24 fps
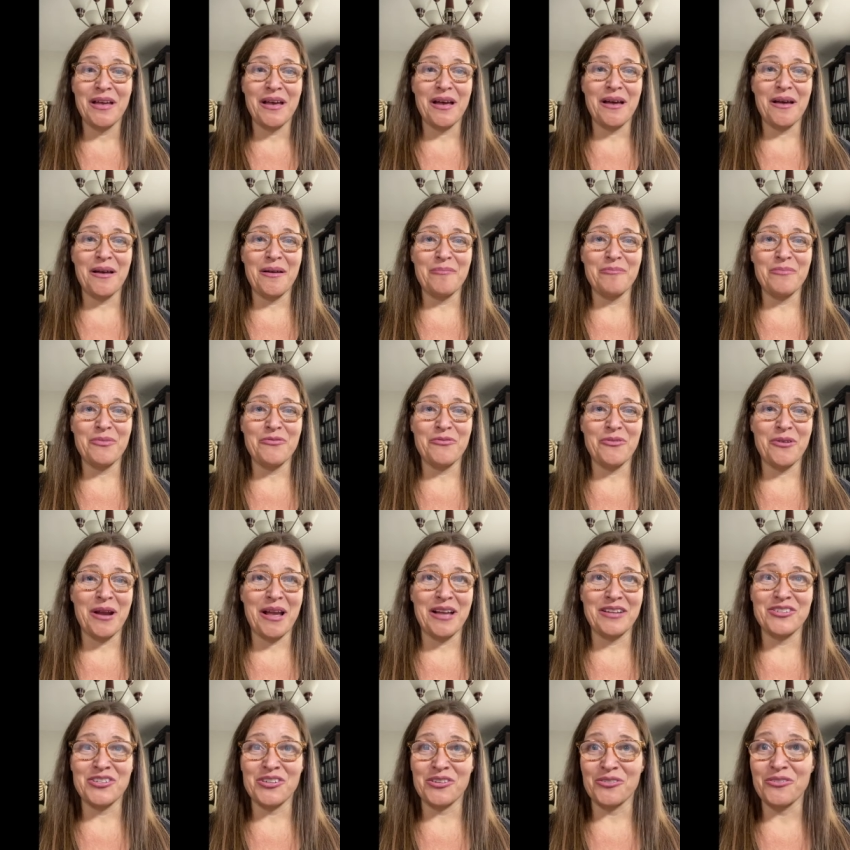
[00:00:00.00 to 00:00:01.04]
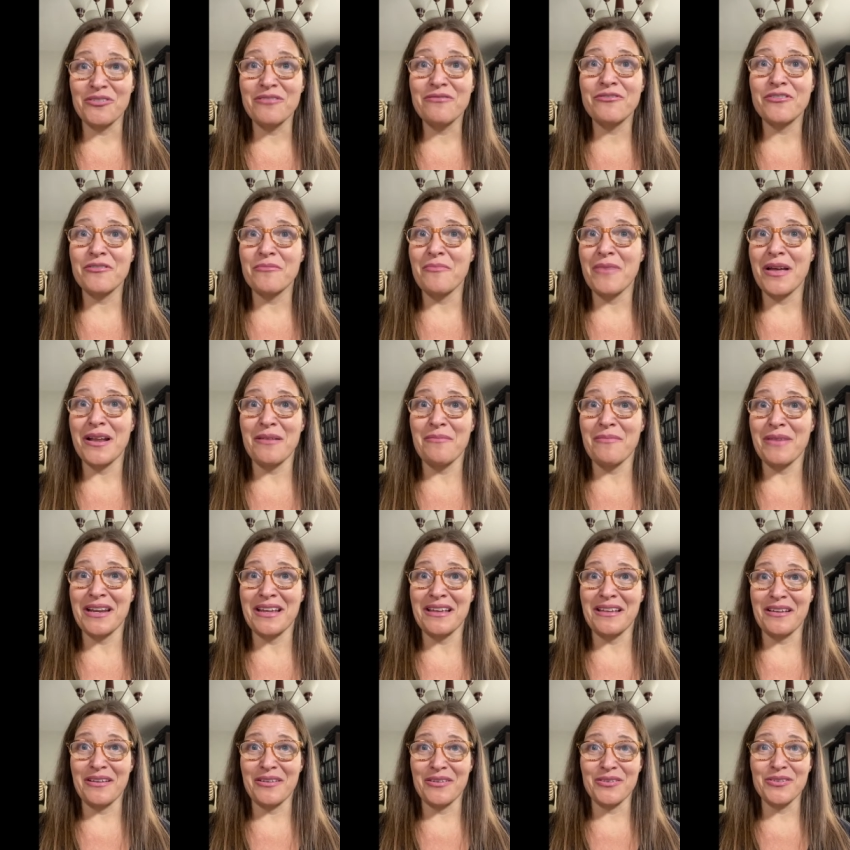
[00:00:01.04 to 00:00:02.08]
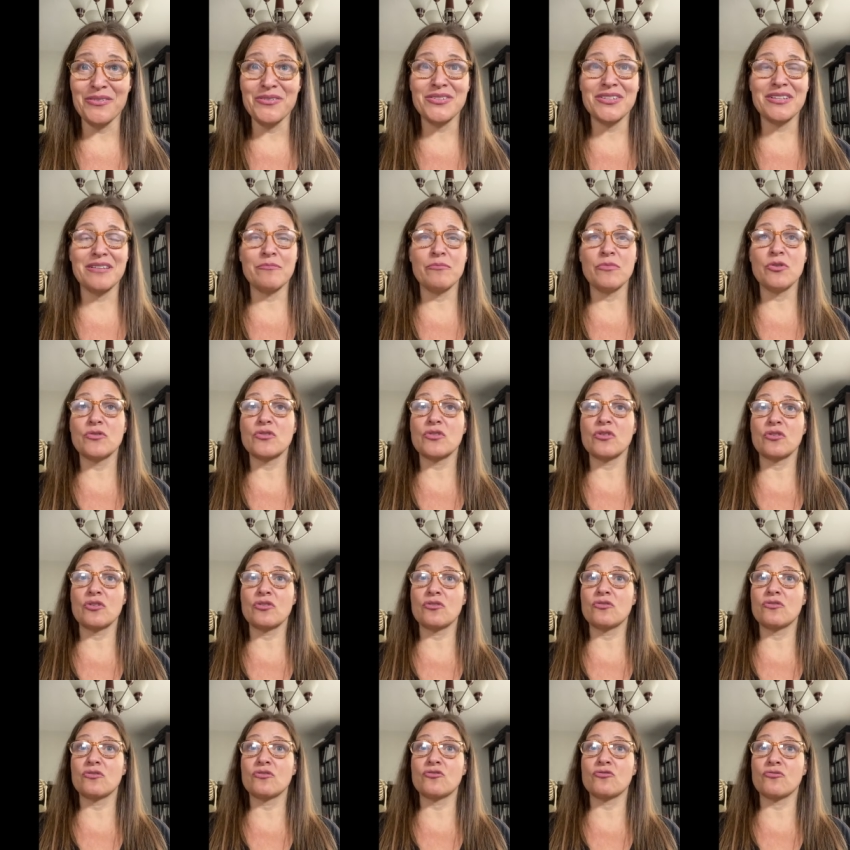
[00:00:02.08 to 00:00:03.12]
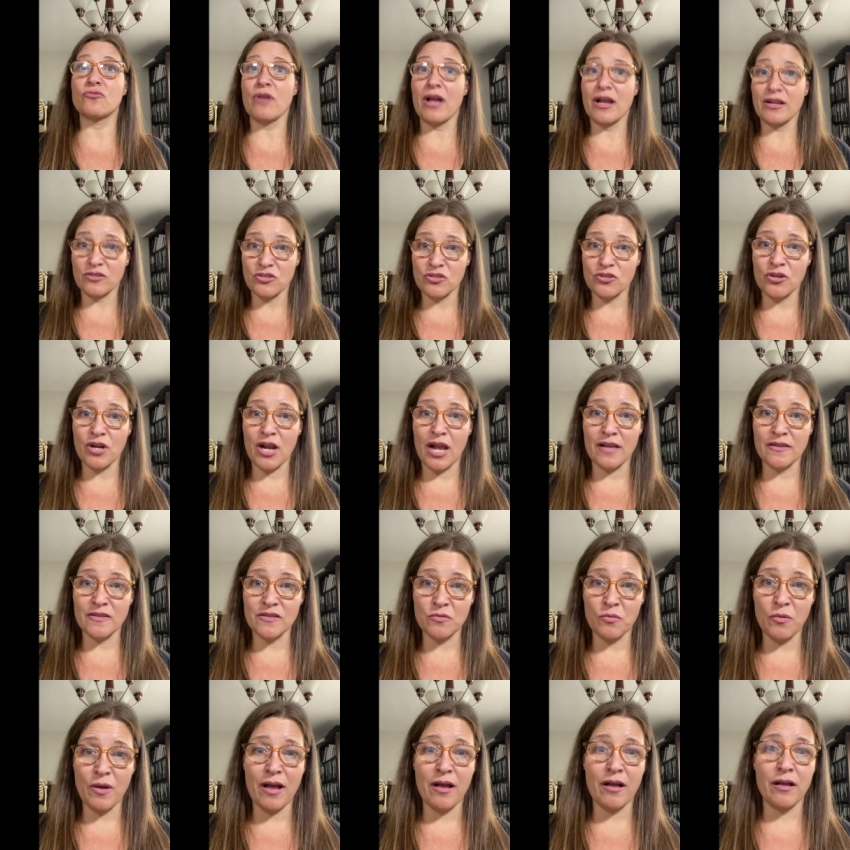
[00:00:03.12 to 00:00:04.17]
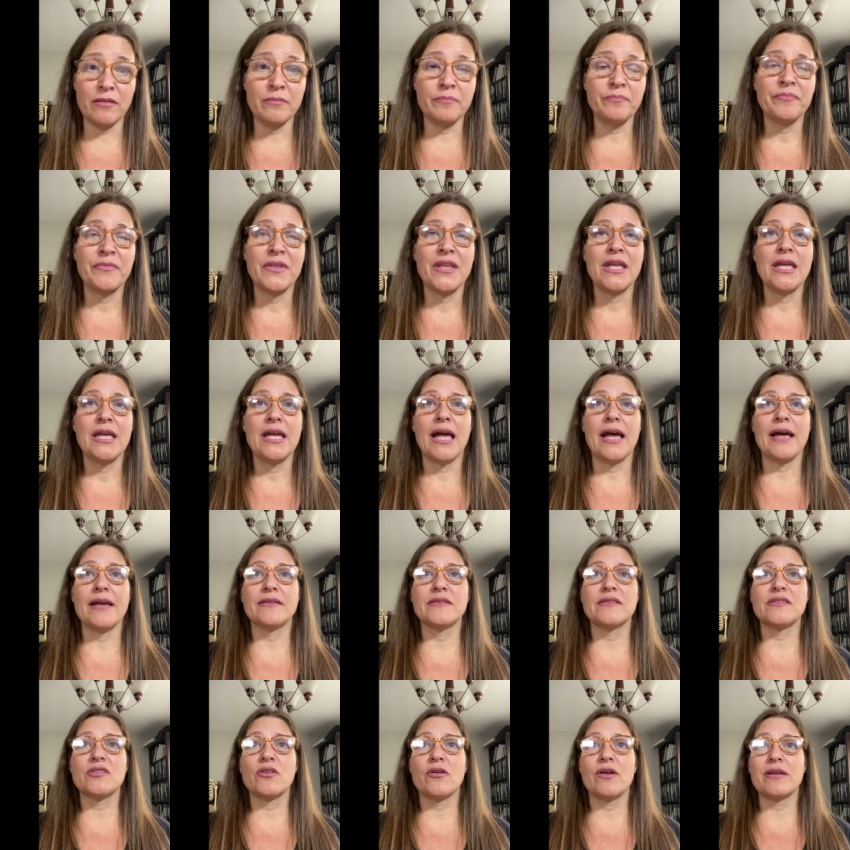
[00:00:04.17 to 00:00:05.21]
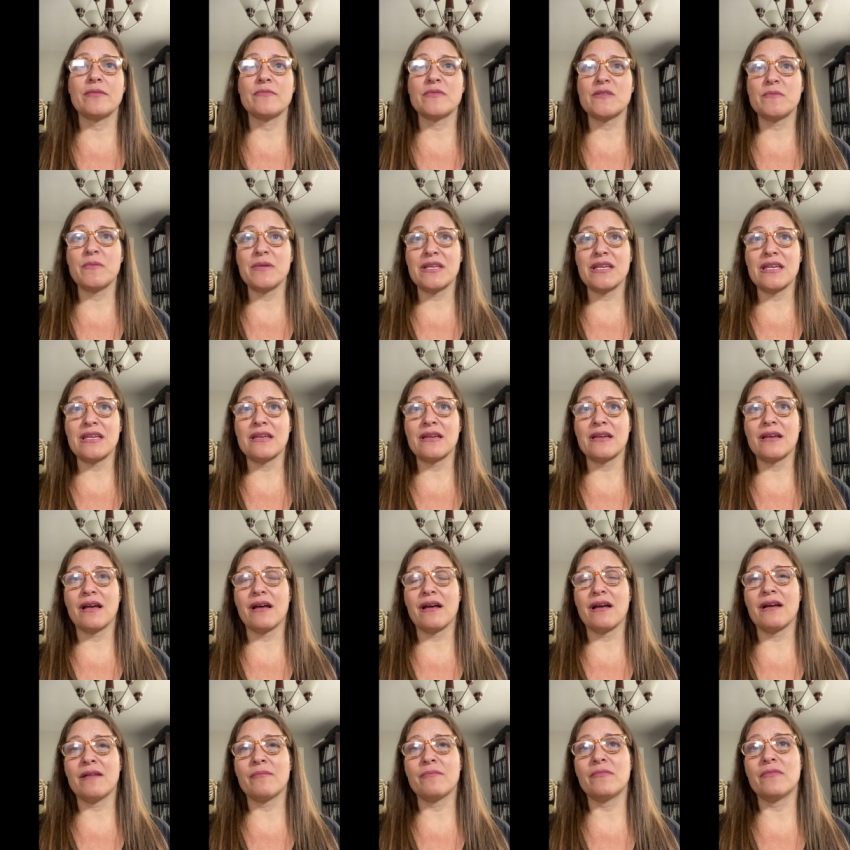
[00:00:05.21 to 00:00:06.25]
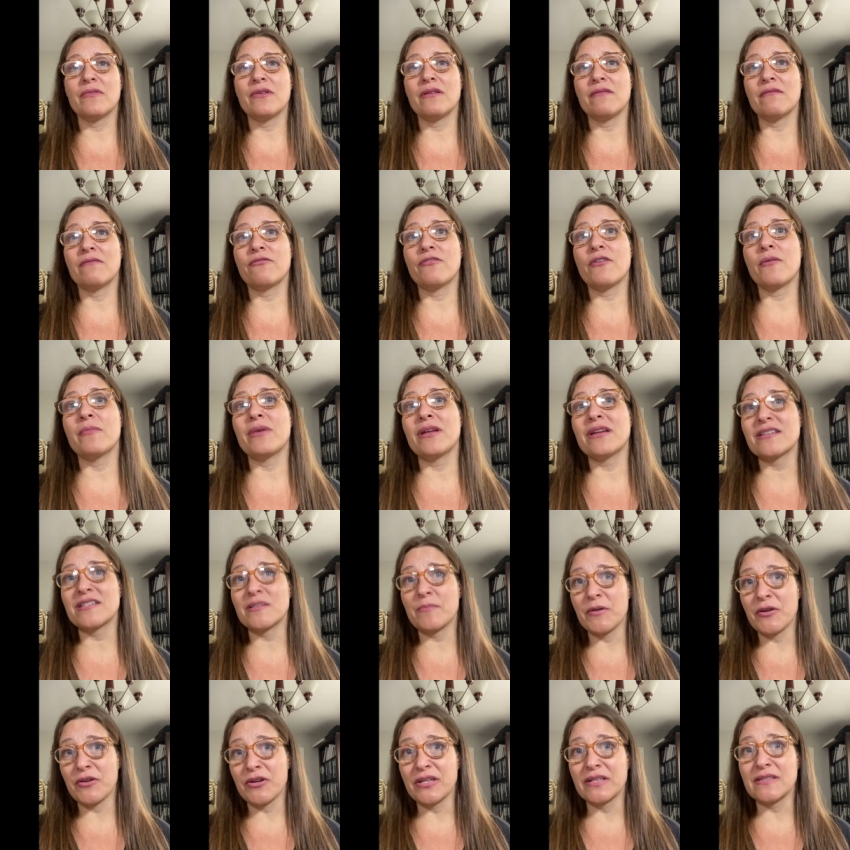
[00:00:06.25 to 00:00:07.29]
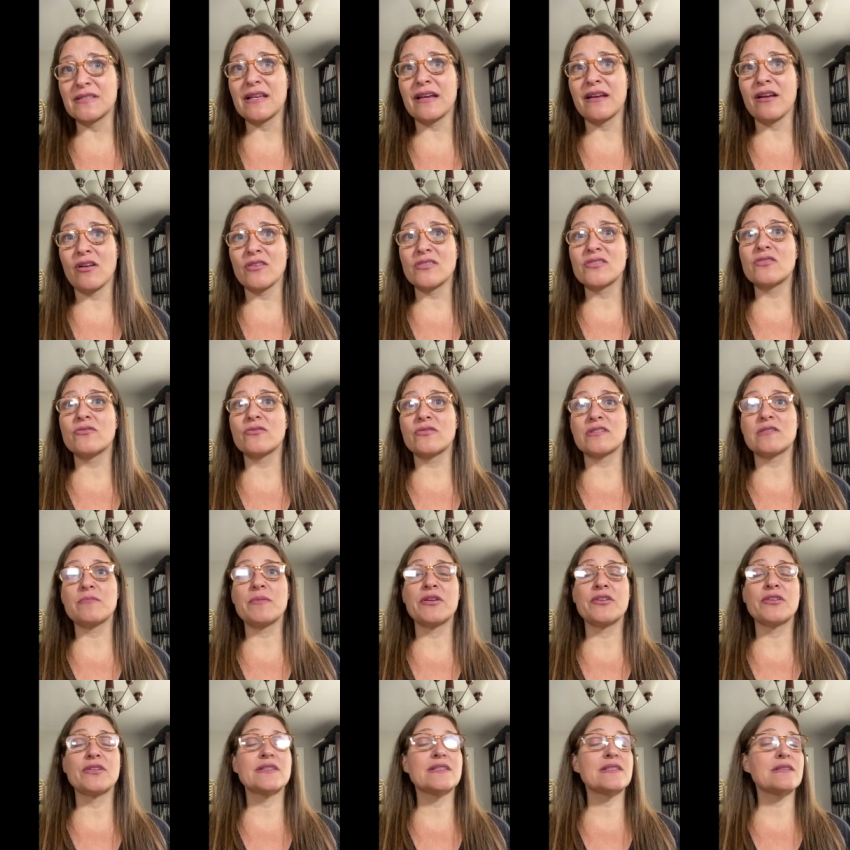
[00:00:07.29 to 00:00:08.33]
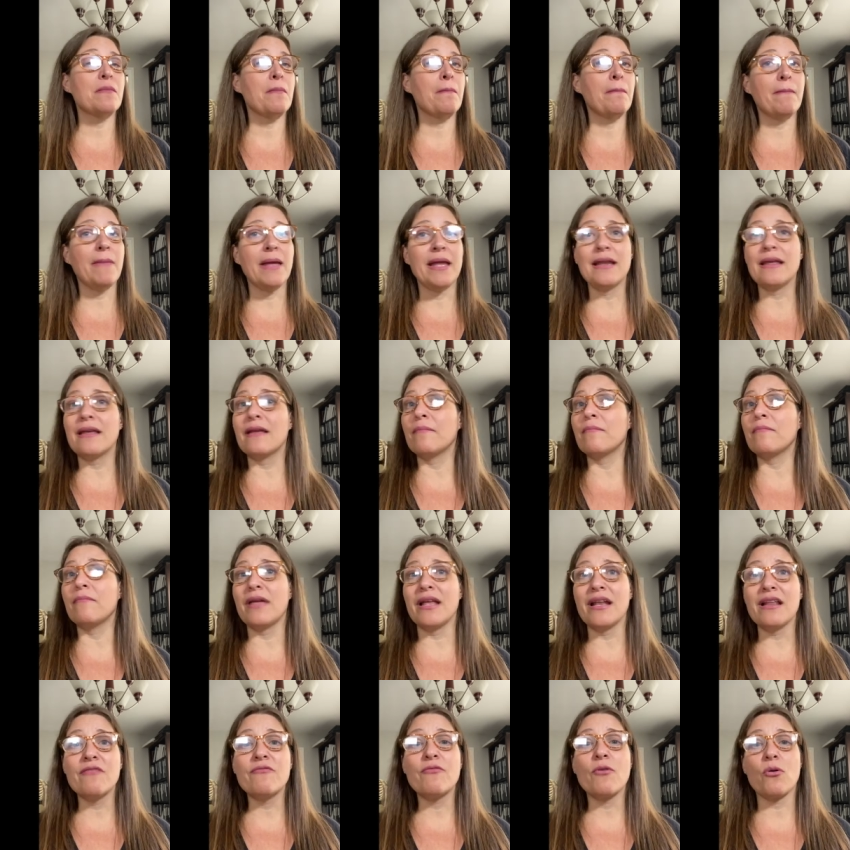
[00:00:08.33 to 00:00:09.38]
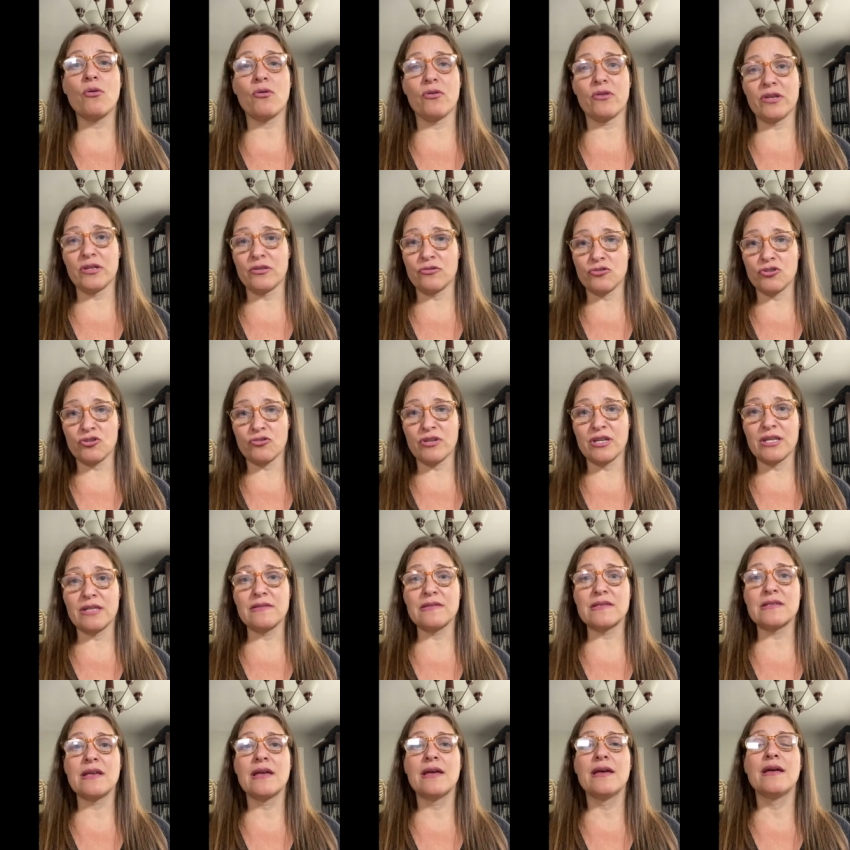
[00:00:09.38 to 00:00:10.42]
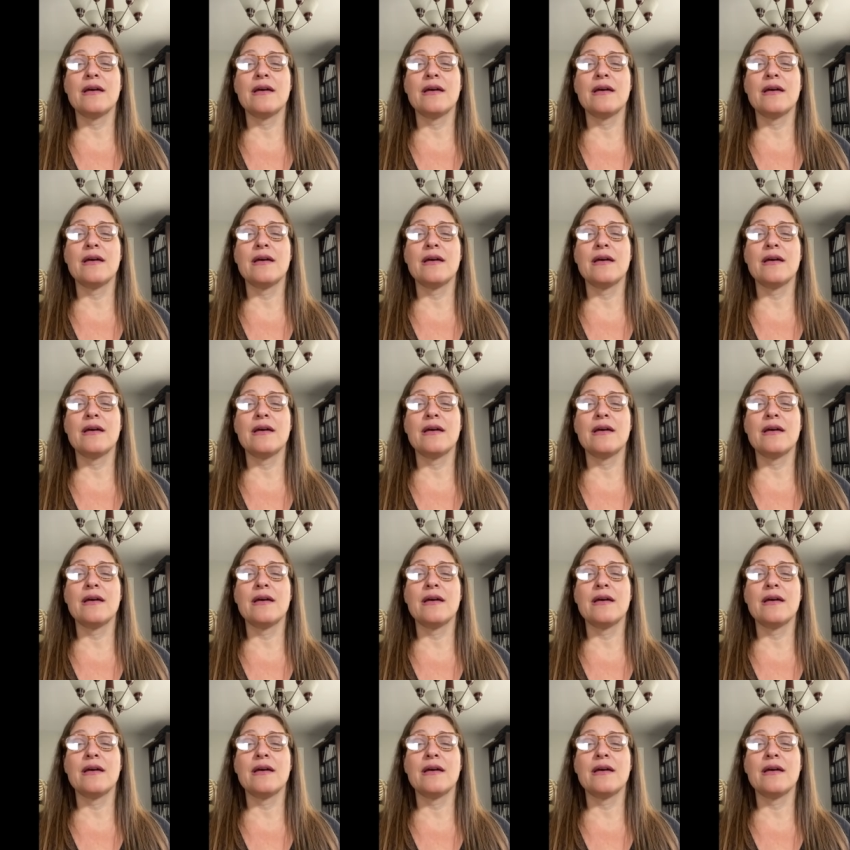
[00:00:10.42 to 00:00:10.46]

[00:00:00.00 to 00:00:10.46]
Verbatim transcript: um, before I had children for many, many years, and music director as well. And so I'm speaking um, from experience. I also experienced many, many vocal injuries